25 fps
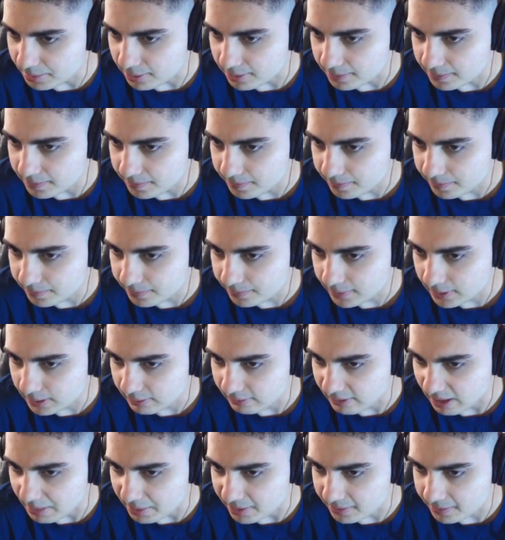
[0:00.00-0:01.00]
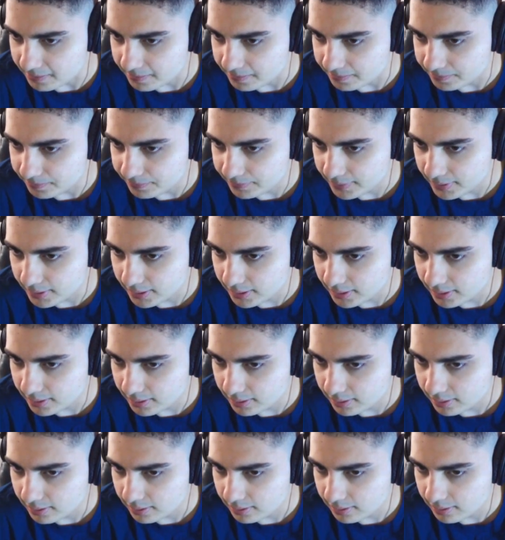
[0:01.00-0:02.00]
Champion has been able Grab to defeat some of the
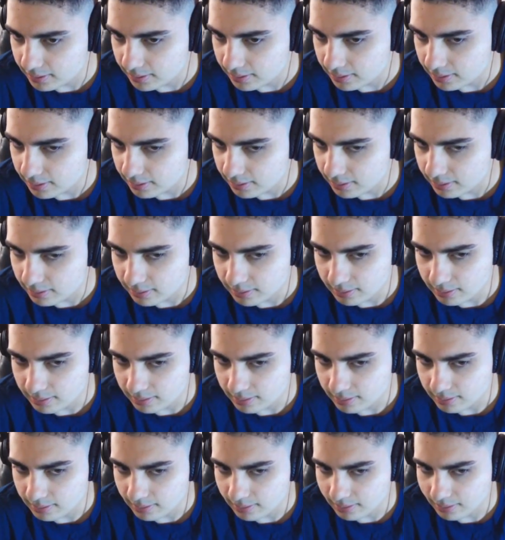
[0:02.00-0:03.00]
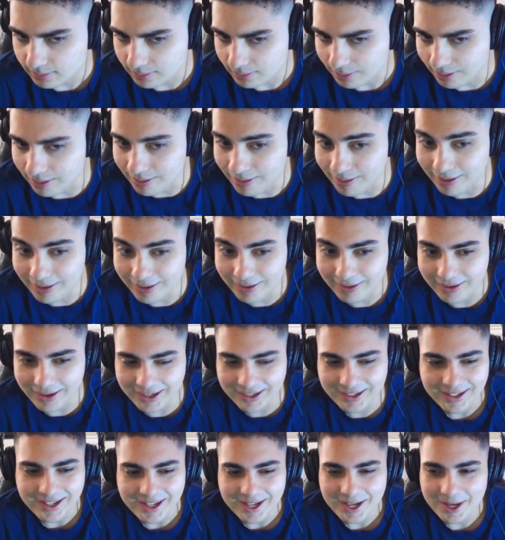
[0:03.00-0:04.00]
W W E's very best. What
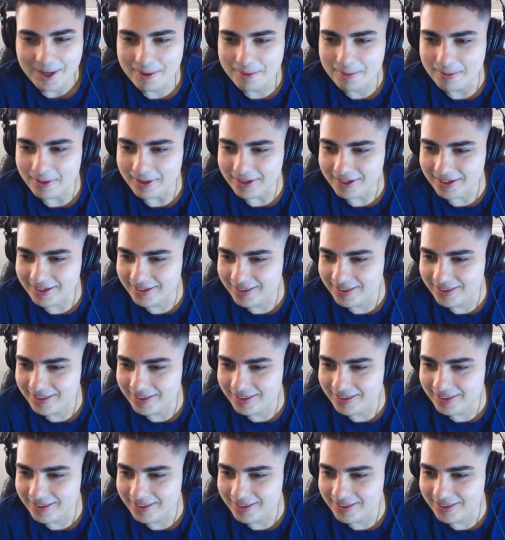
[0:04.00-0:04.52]
strategies can what?